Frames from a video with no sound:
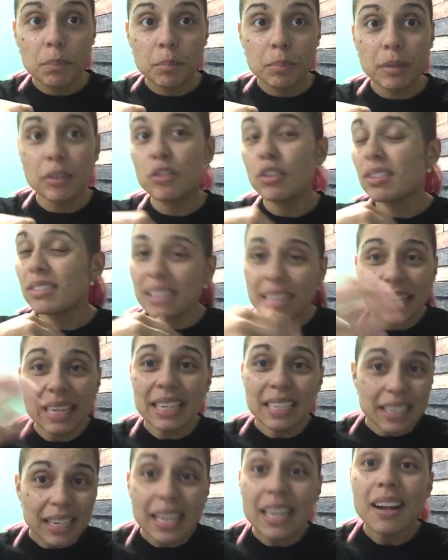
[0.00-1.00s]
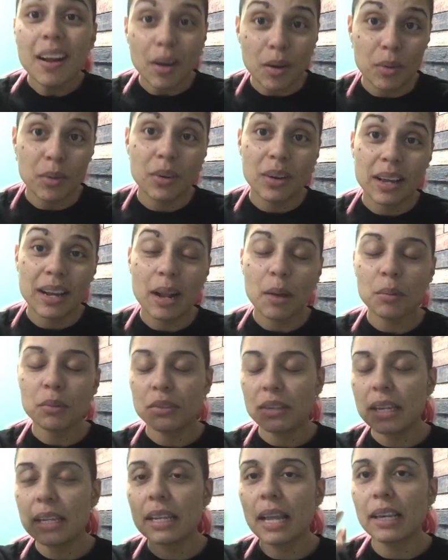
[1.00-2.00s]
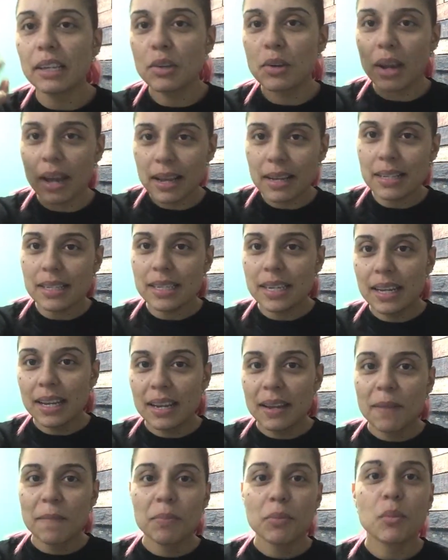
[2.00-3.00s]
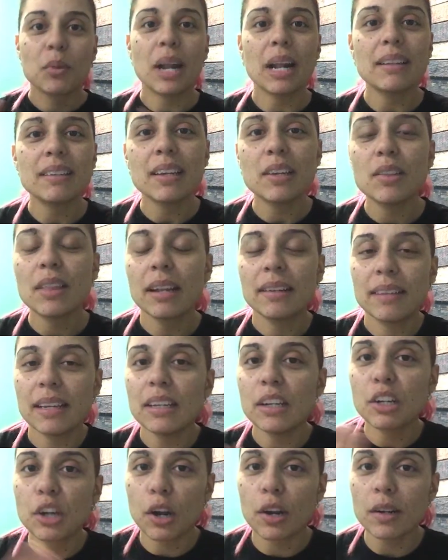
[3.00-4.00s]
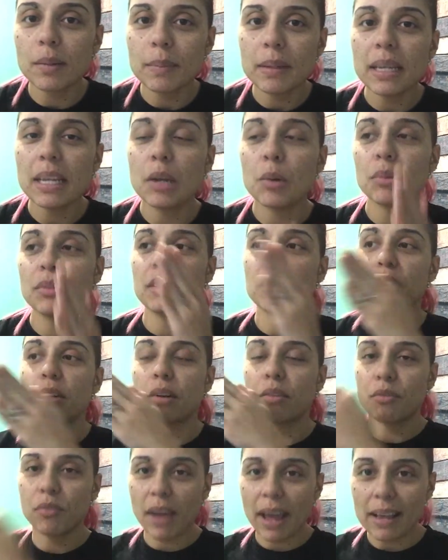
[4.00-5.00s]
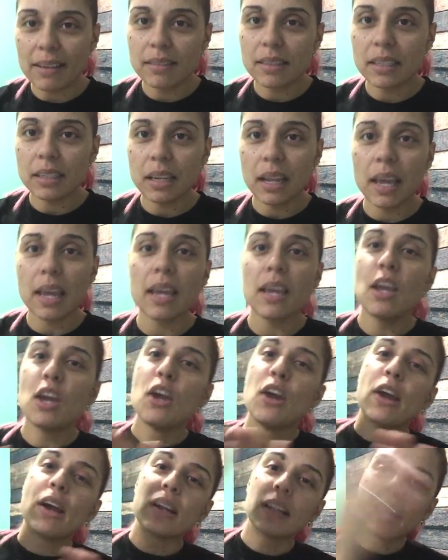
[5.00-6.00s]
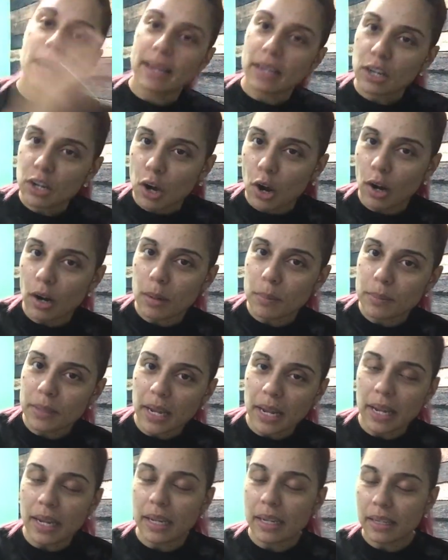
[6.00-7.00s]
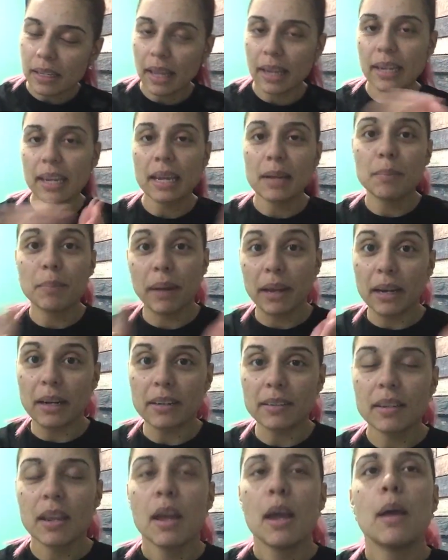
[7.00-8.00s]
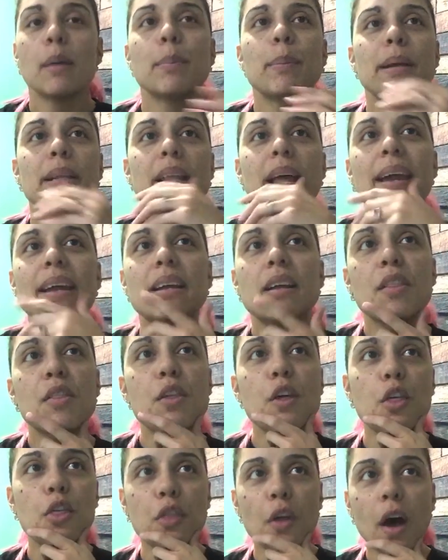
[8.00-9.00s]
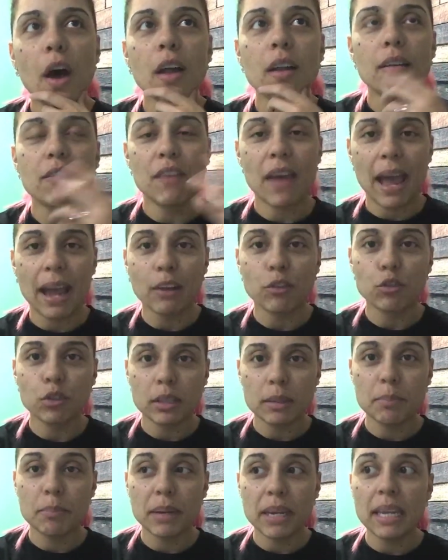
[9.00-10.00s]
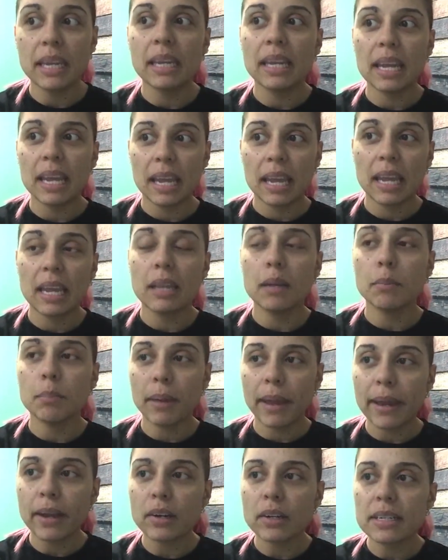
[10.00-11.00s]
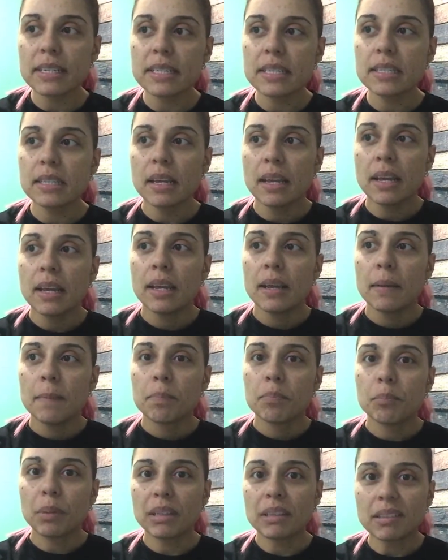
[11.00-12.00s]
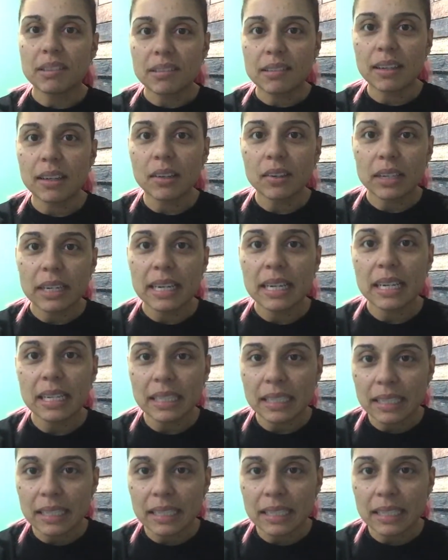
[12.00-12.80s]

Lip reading: but just eat keto. And like, you guys, when I tell you that didn't occur to me, it was either a fasting day or like a carb day, like in Paris. But like the thought of actually being in Paris, but still eating